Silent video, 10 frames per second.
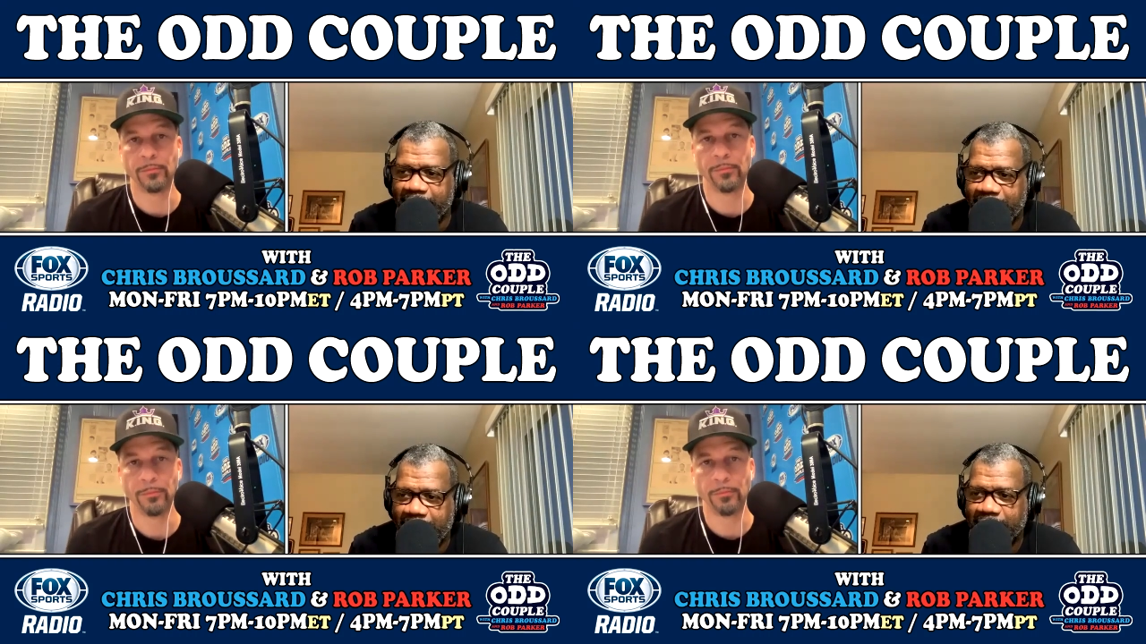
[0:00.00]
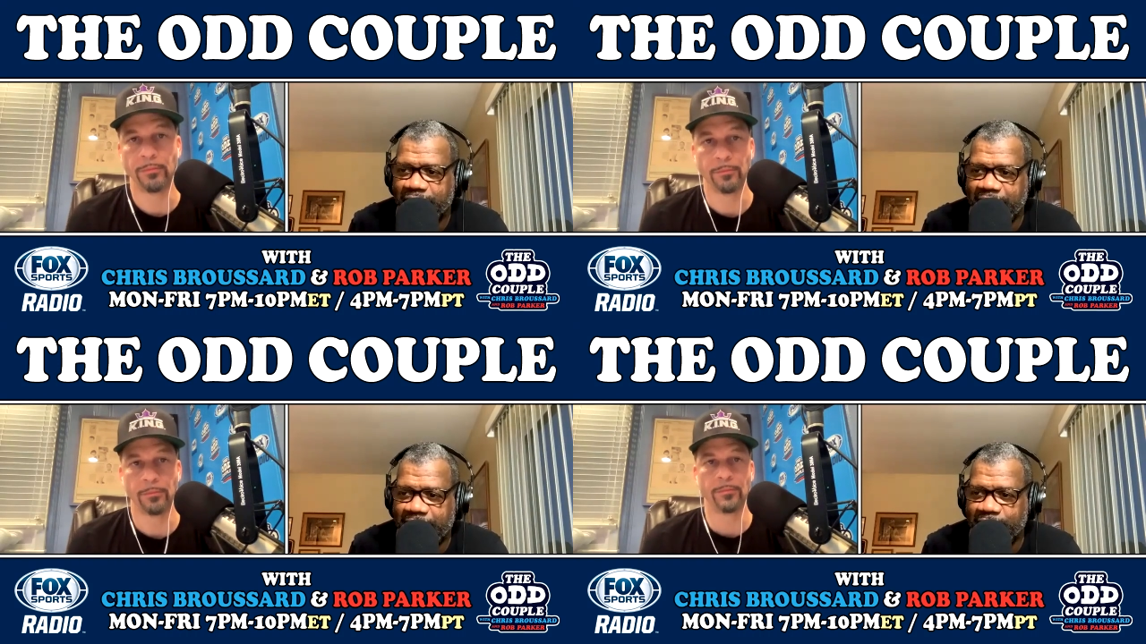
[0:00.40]
Speaker 1: it,
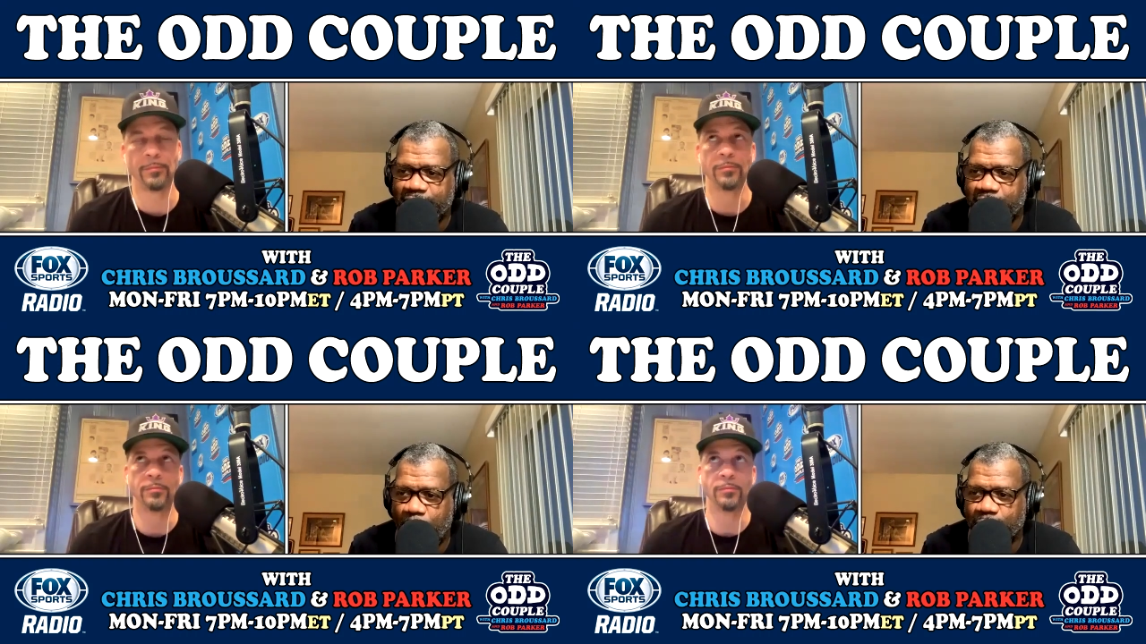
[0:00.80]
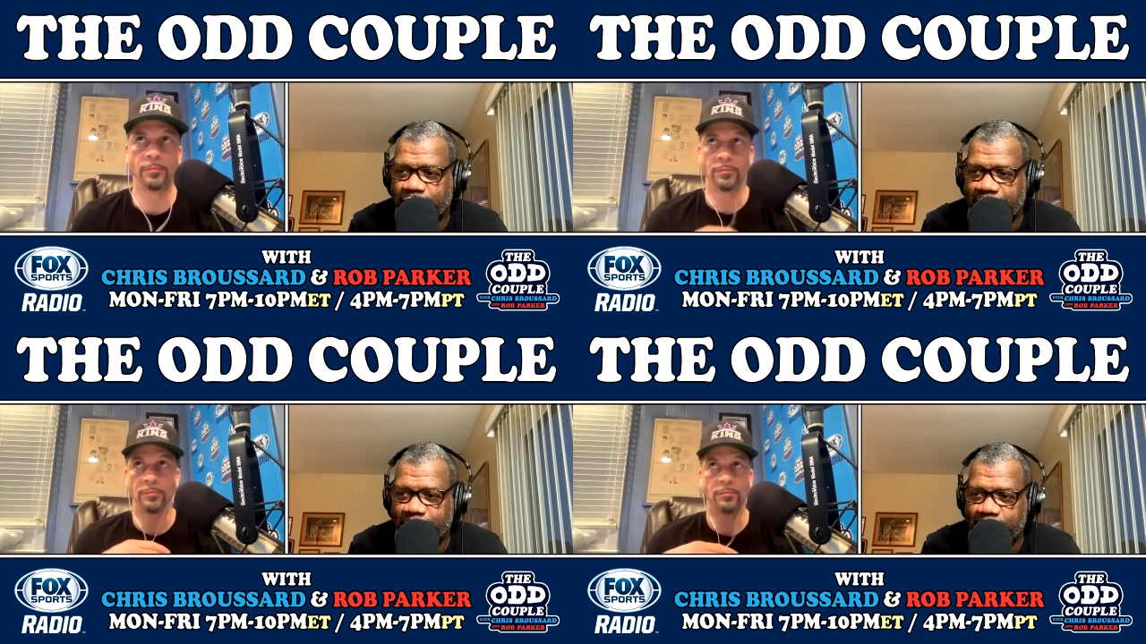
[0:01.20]
the sticks and
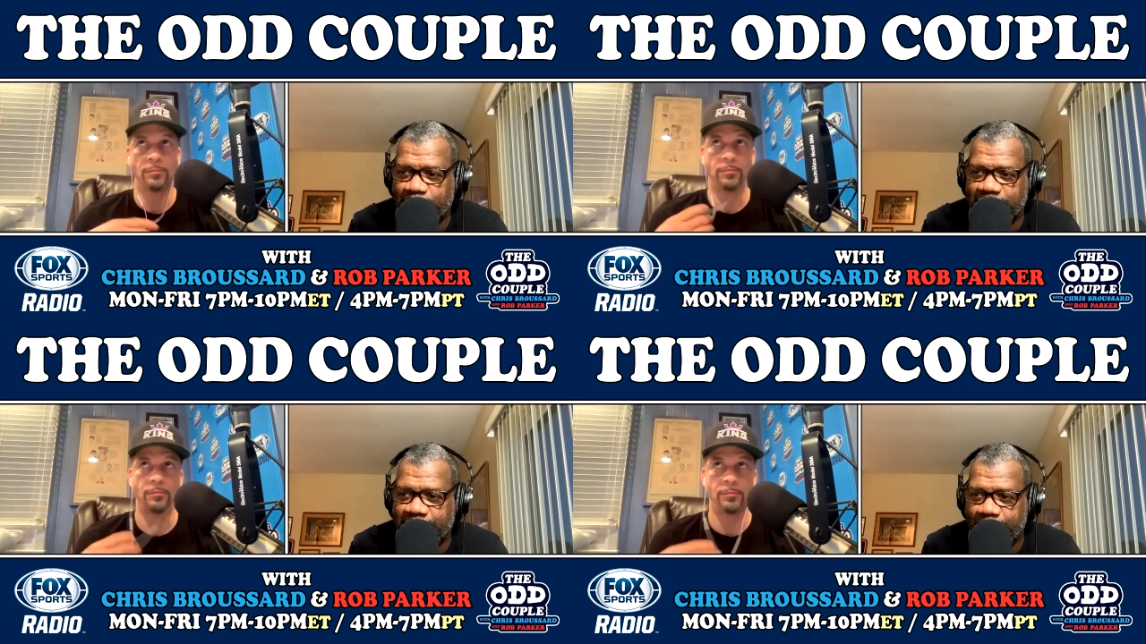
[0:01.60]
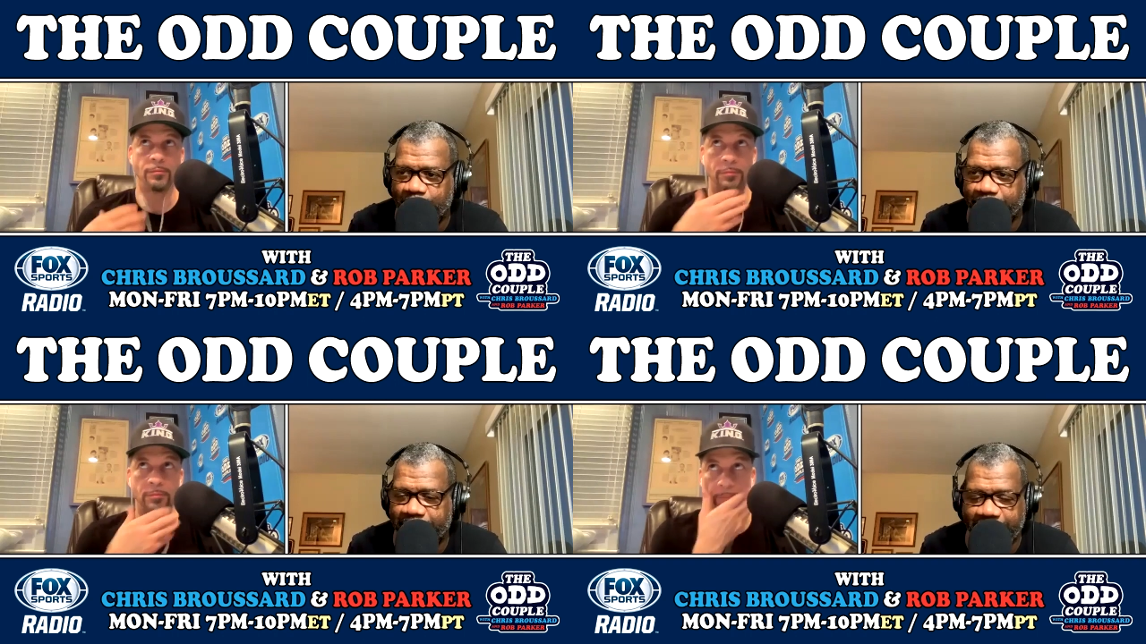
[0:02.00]
stones thing we used to say
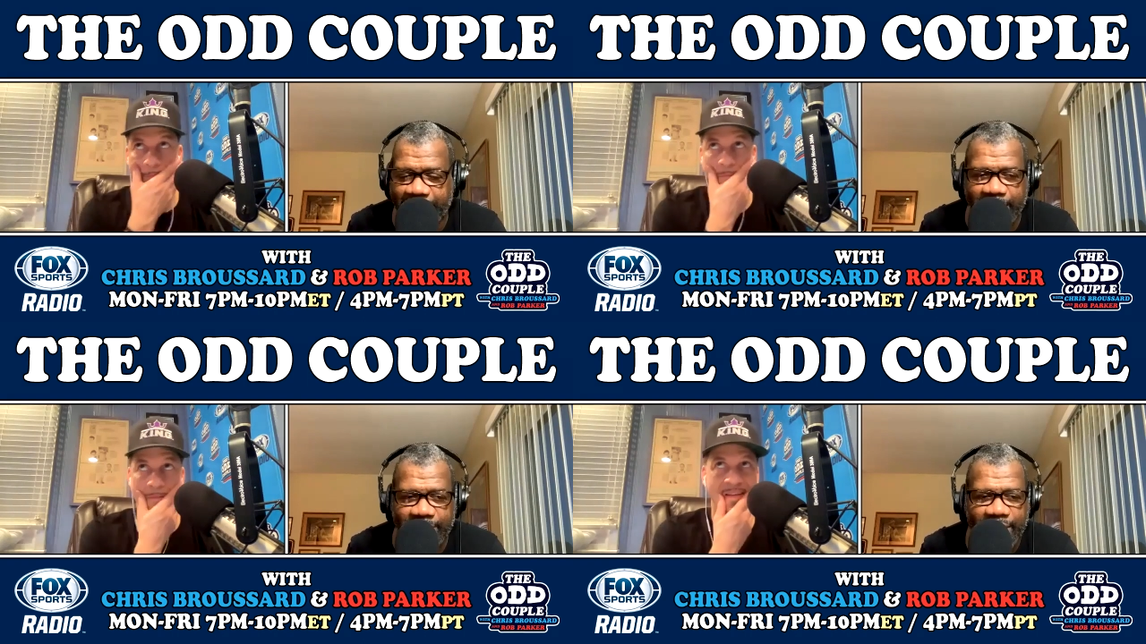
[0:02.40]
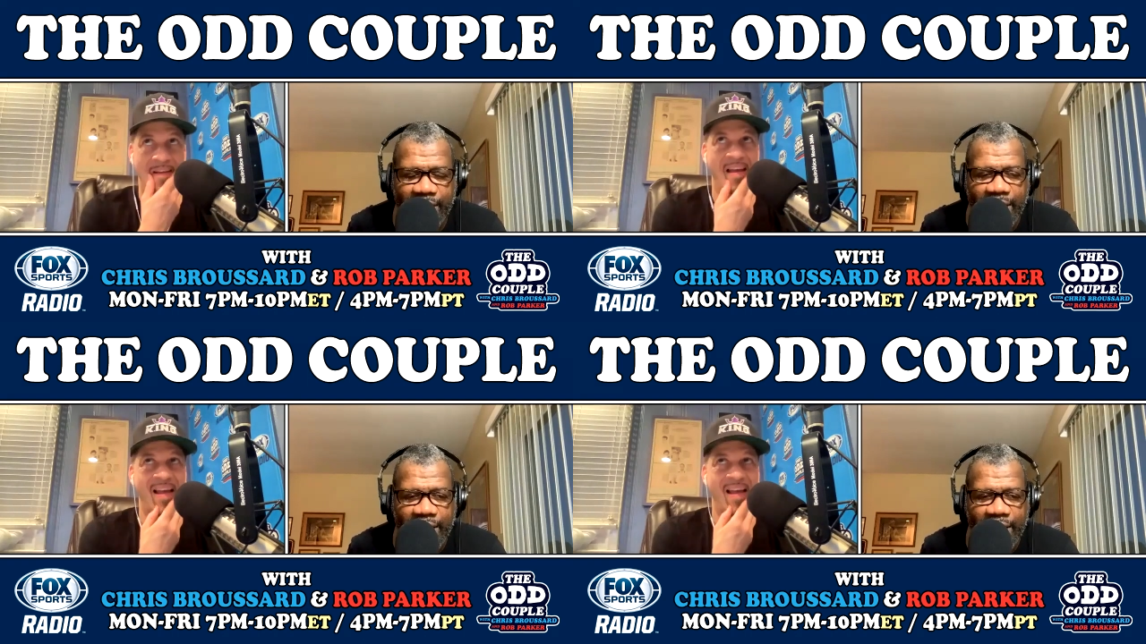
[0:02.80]
when we were kids,